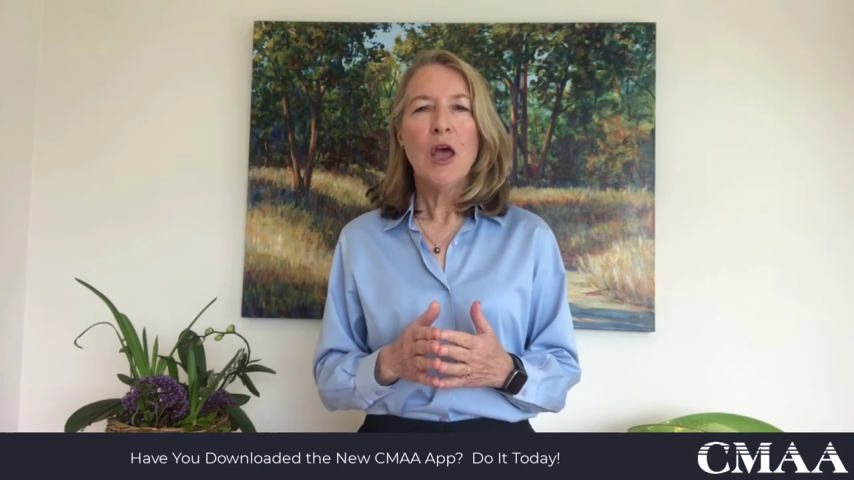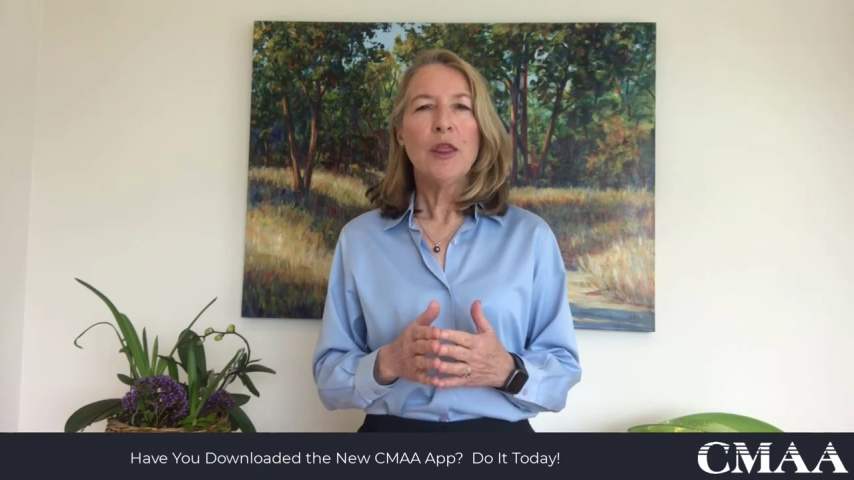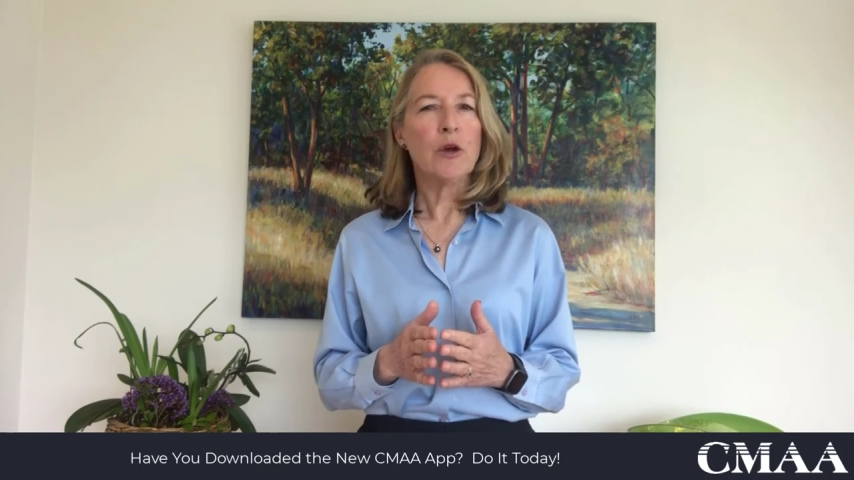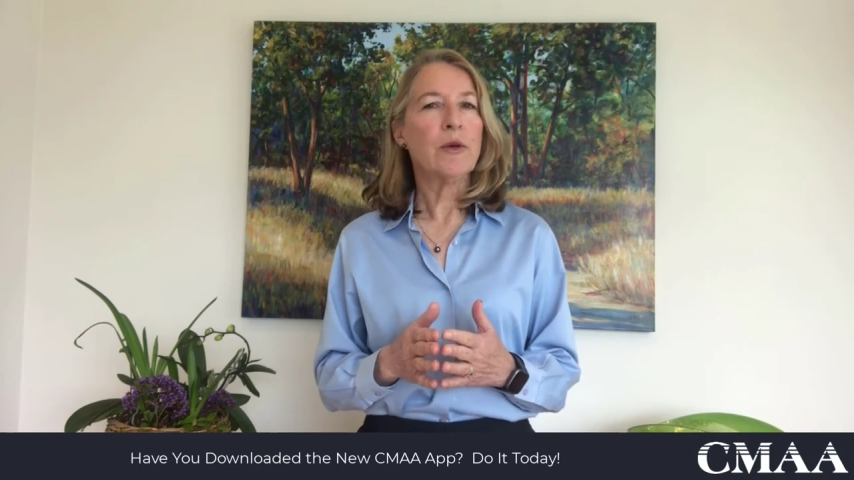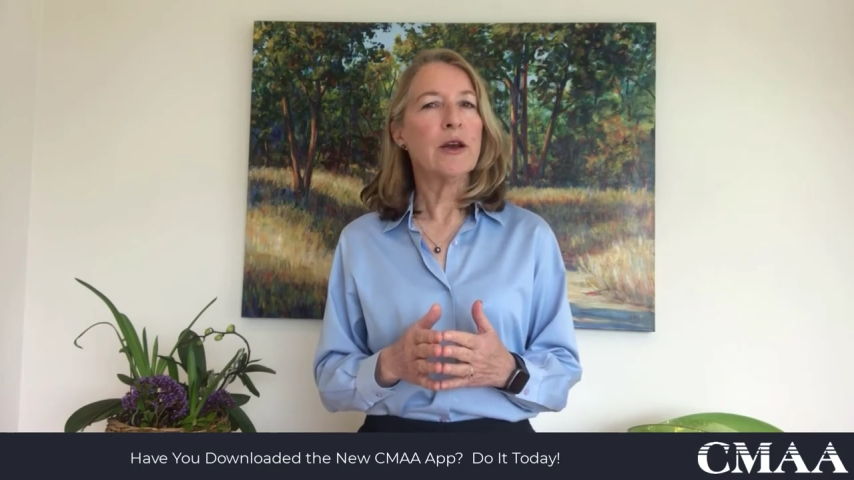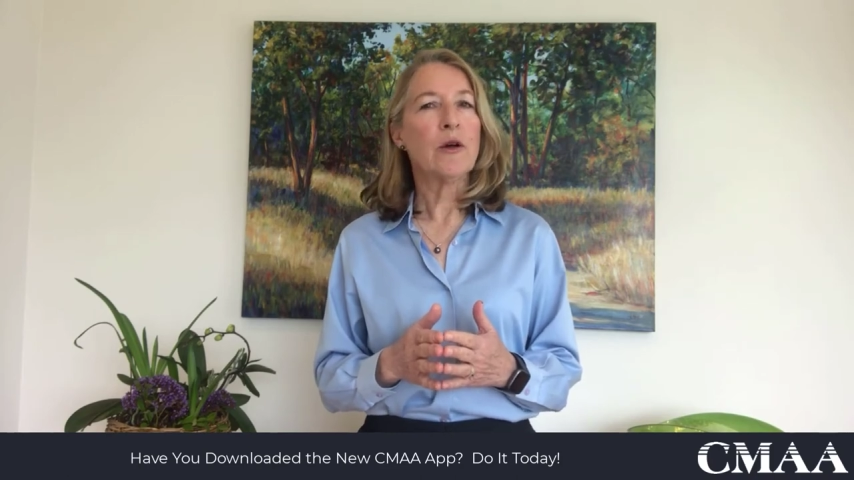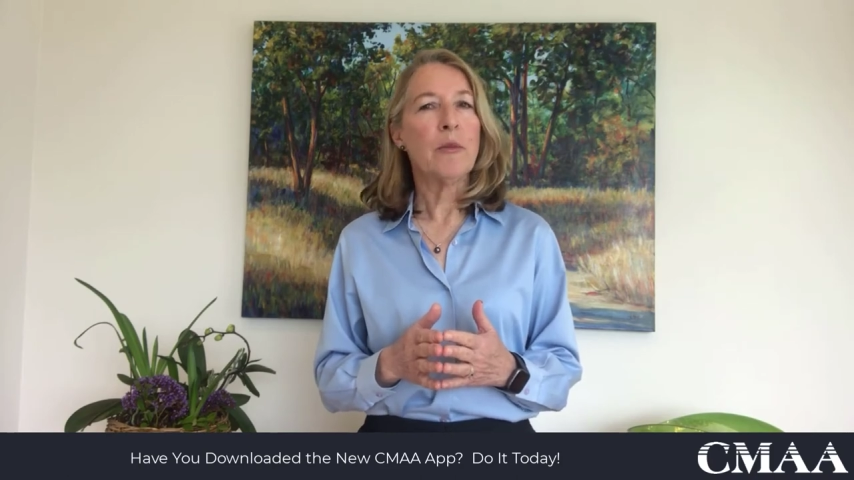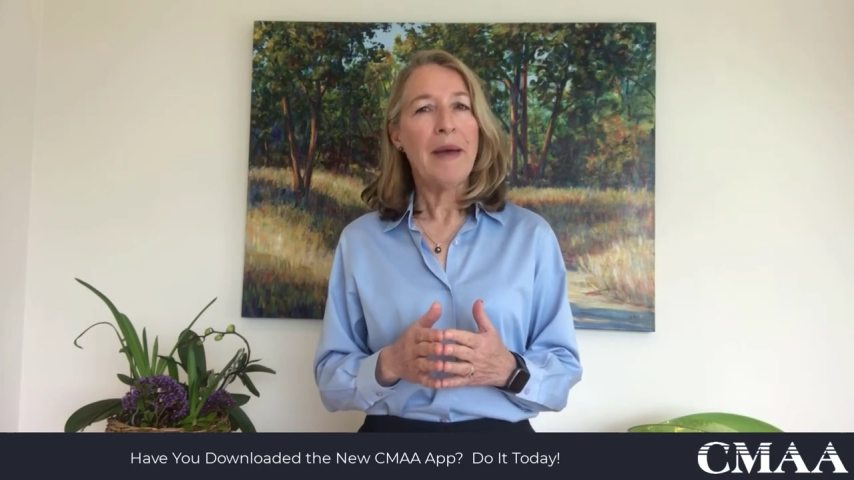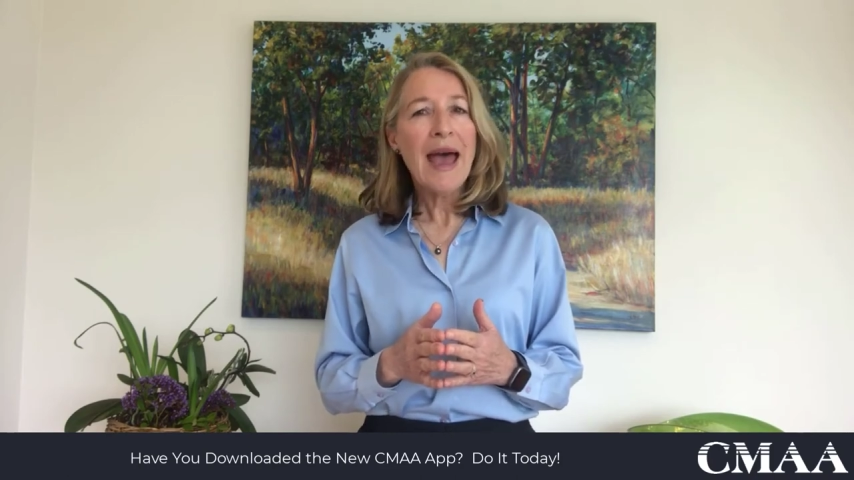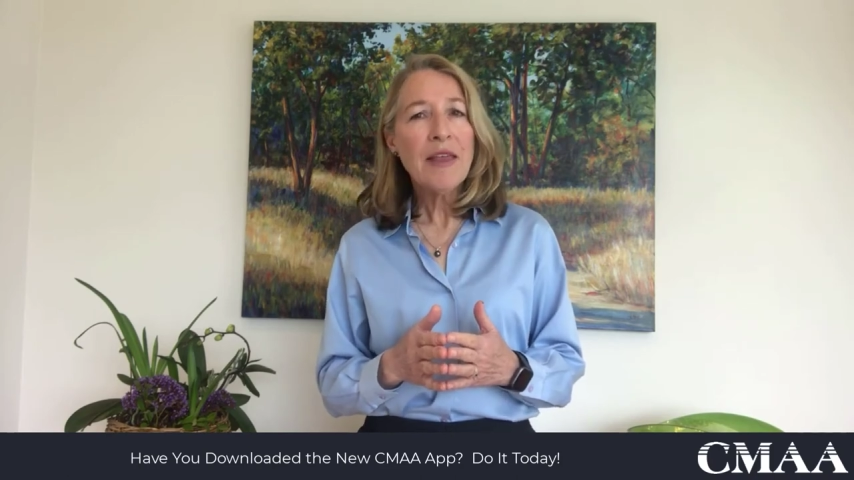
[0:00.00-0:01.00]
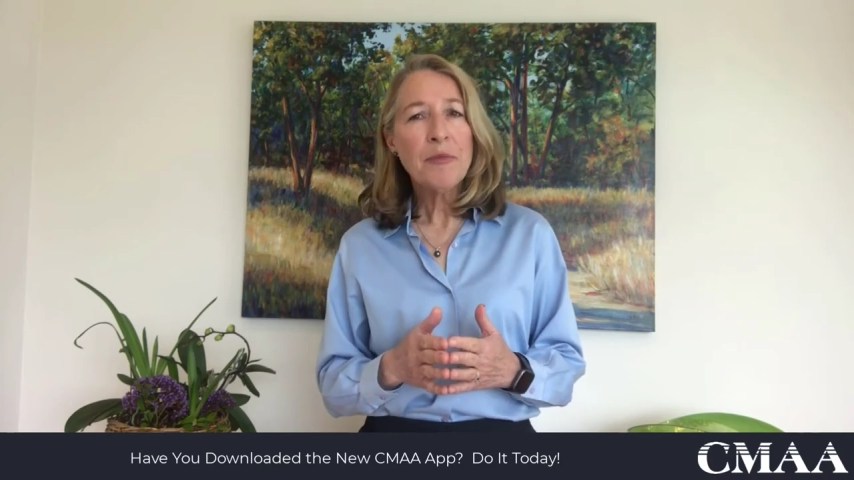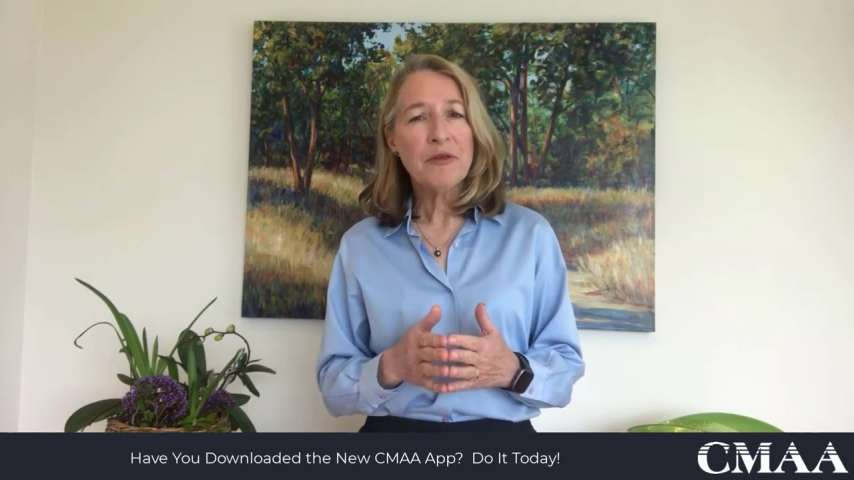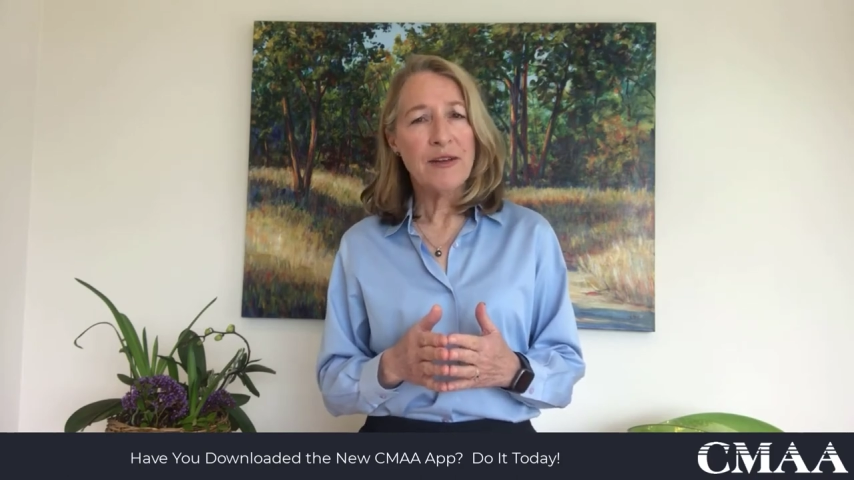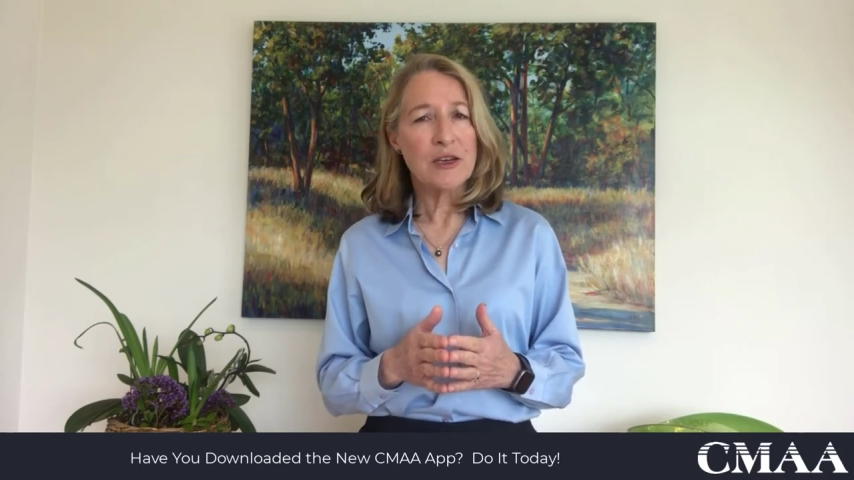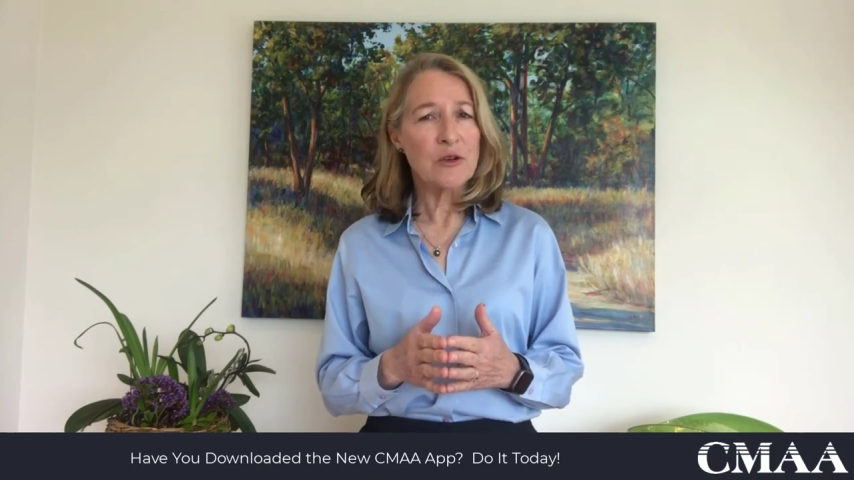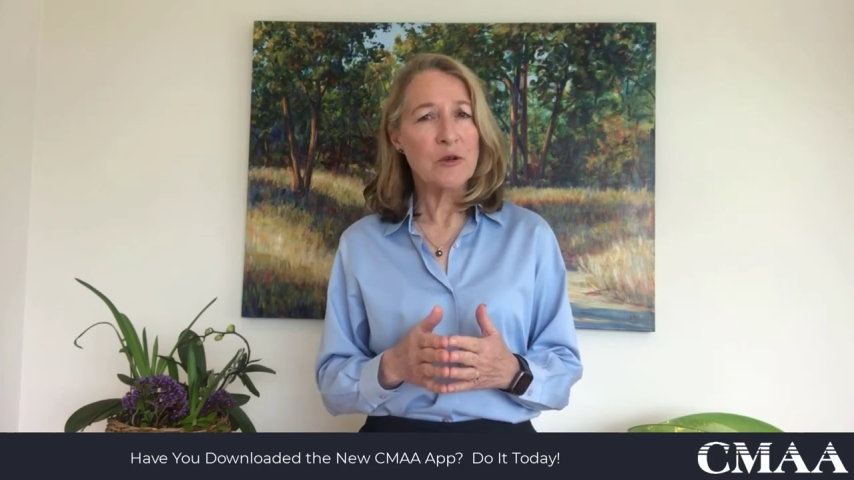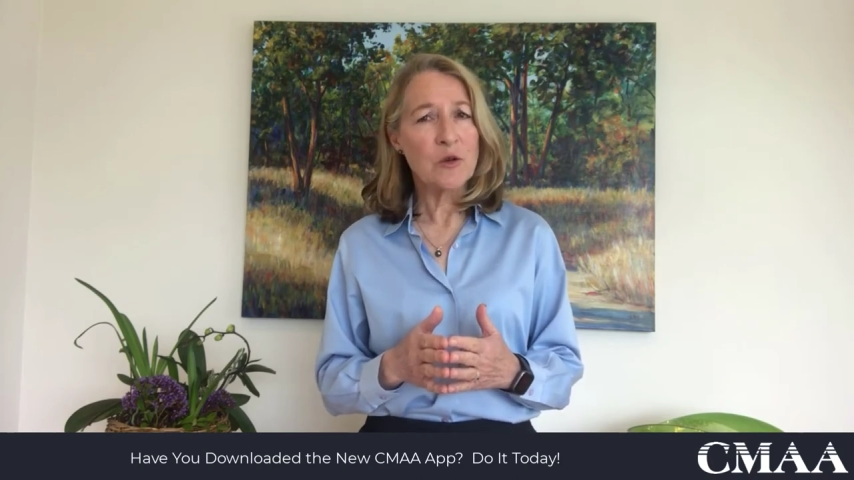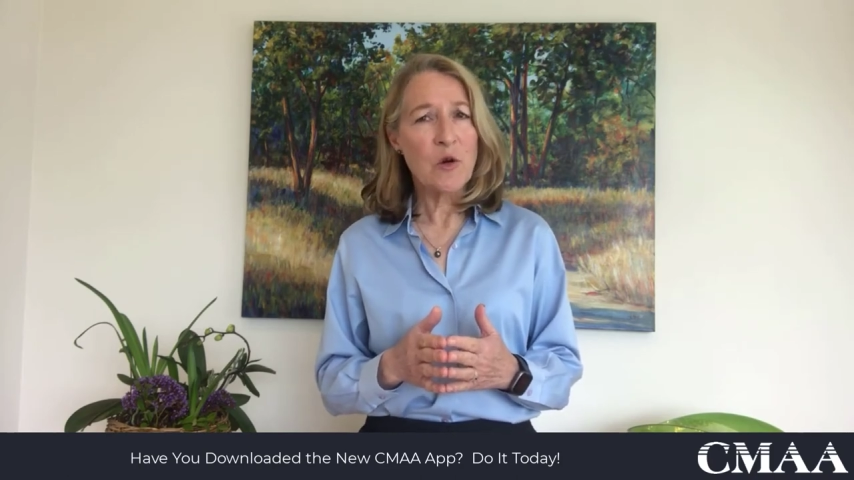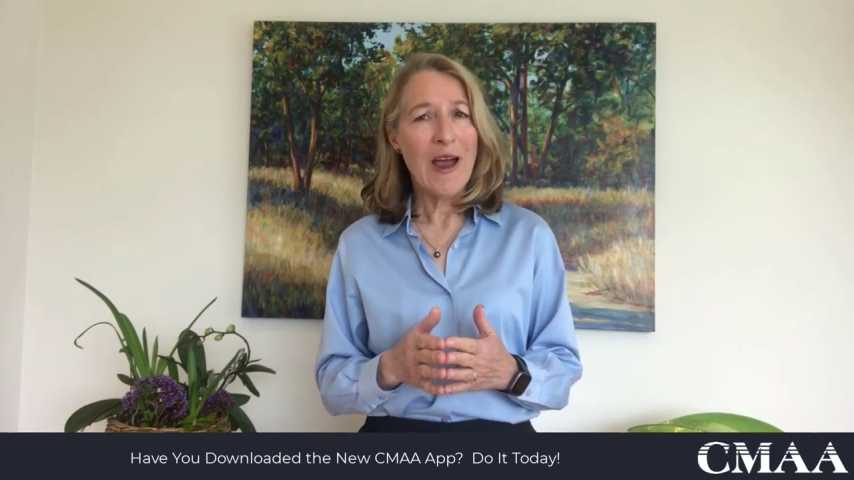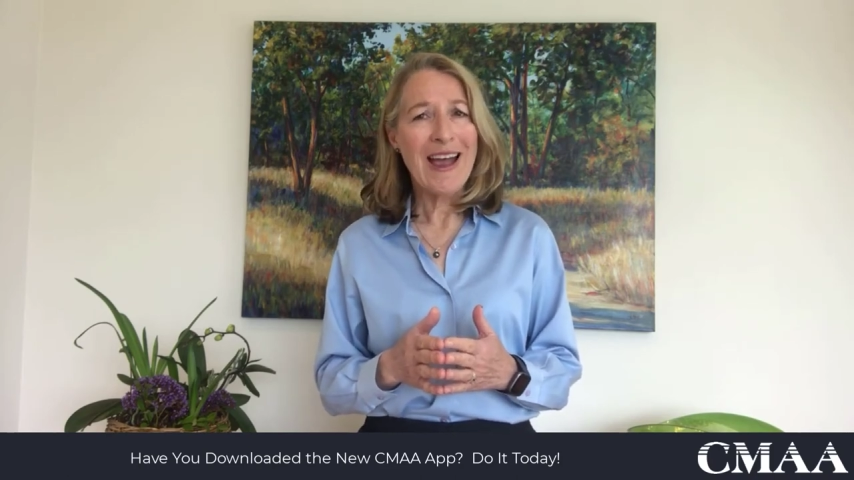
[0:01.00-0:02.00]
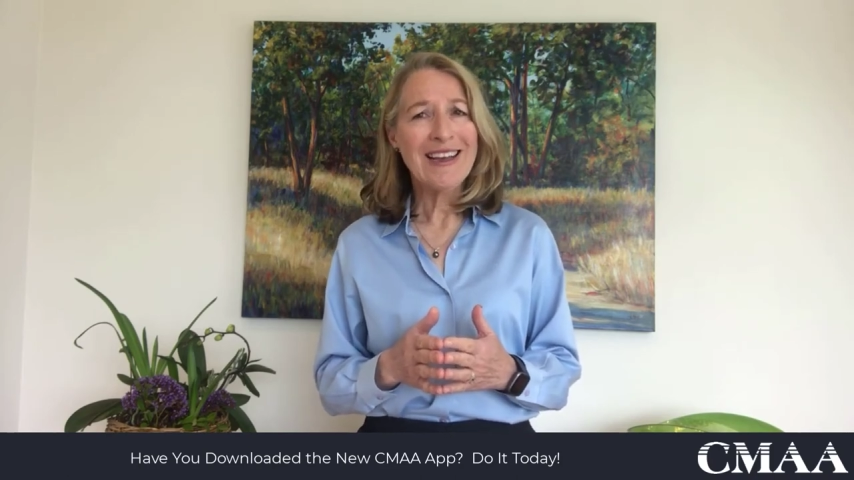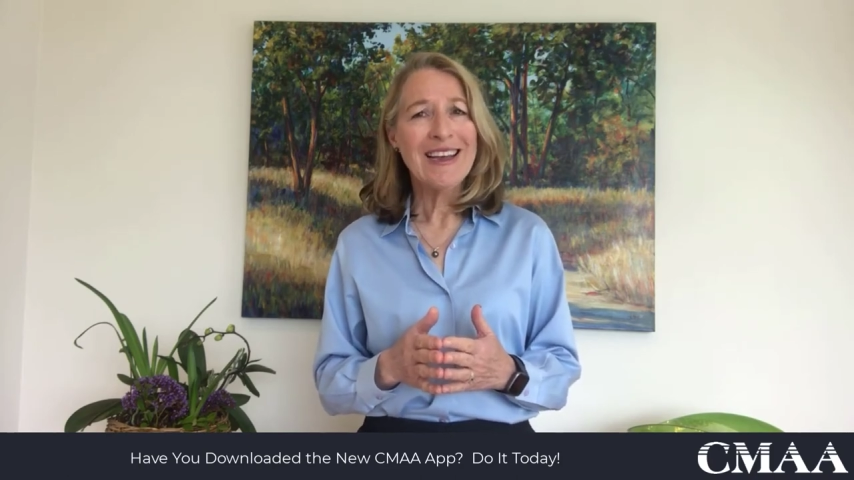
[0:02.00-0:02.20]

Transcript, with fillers: The critical path professionals track